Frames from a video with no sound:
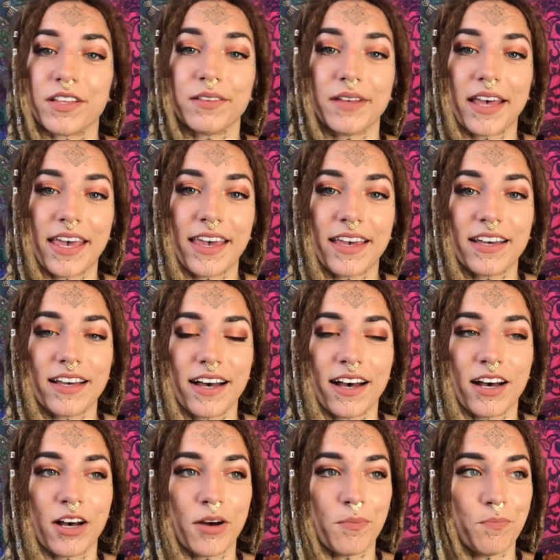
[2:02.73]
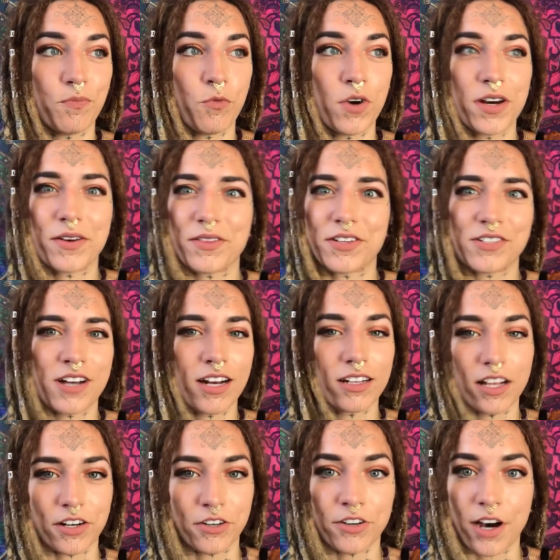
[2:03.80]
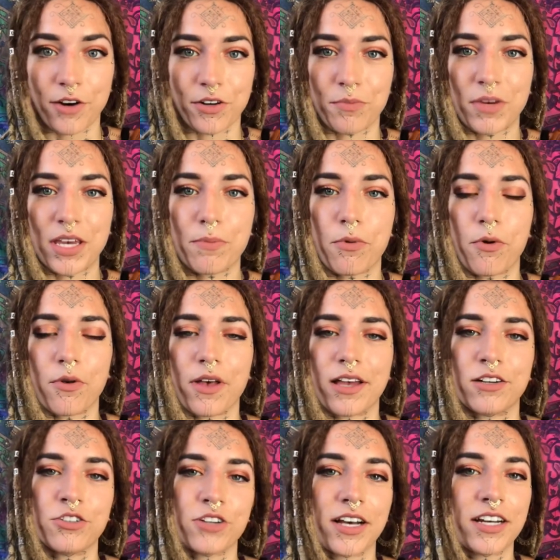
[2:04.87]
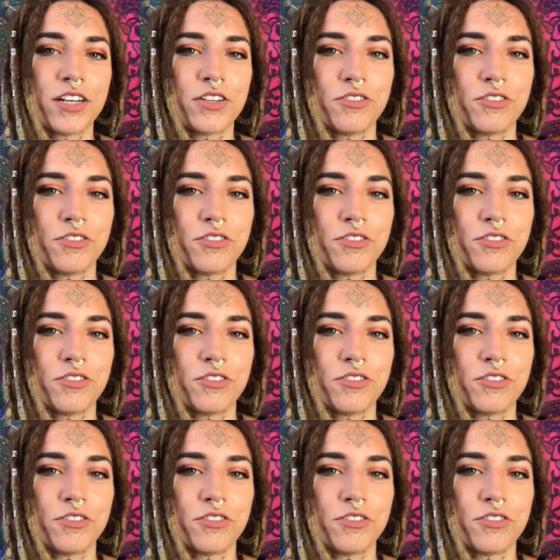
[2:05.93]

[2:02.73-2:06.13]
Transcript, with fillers: lake um, where there's not a lot of crowded people and trying to do